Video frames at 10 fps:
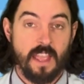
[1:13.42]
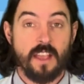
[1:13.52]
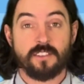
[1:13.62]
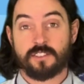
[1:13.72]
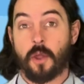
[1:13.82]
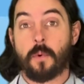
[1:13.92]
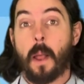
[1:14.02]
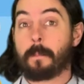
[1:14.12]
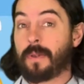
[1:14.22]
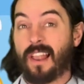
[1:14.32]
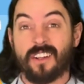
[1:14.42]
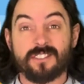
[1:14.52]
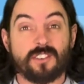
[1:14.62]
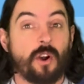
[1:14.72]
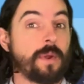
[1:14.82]
So plants
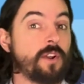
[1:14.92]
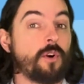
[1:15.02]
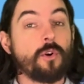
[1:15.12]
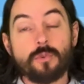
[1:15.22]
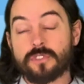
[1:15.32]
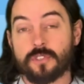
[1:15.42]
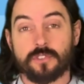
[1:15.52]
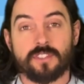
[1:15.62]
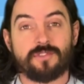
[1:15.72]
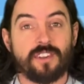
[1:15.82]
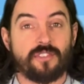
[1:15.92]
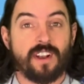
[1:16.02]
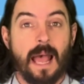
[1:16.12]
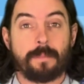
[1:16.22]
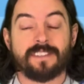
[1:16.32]
grow in all sorts of different
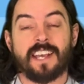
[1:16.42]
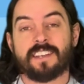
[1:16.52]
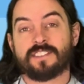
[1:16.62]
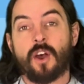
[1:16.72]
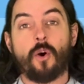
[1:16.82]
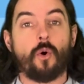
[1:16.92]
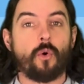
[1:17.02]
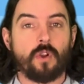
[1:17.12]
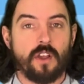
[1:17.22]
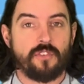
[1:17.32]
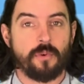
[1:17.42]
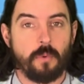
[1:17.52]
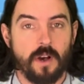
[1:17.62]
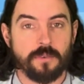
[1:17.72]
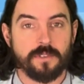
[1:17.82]
habitats all over the
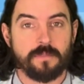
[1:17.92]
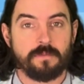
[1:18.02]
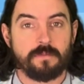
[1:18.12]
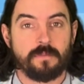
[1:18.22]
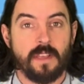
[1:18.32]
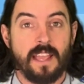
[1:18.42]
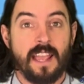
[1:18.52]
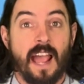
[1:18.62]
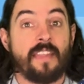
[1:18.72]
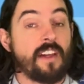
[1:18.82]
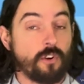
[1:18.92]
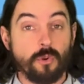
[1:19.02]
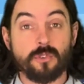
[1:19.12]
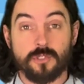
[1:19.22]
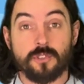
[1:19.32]
world. And there are all
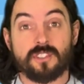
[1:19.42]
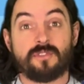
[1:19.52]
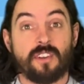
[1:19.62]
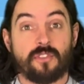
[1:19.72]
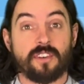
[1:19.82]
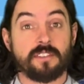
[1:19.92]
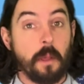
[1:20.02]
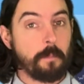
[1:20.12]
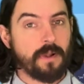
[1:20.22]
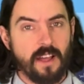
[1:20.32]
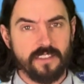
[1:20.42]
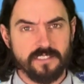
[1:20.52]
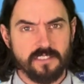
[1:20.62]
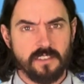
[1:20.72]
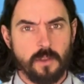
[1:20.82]
sorts of different
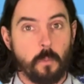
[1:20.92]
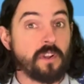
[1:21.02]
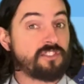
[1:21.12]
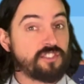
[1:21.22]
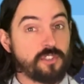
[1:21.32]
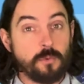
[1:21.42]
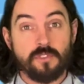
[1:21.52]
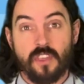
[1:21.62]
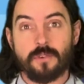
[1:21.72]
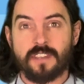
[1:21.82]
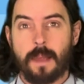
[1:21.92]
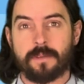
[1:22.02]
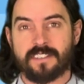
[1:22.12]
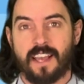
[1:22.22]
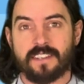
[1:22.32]
plants which suit those
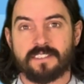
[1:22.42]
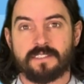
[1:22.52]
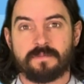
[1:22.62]
habitats.